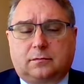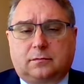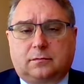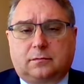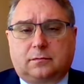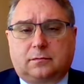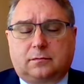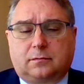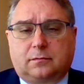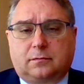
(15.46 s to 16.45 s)

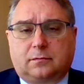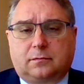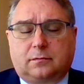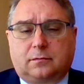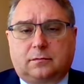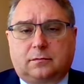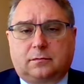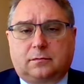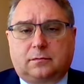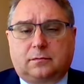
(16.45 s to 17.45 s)

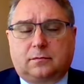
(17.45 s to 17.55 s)
The person shown says nothing.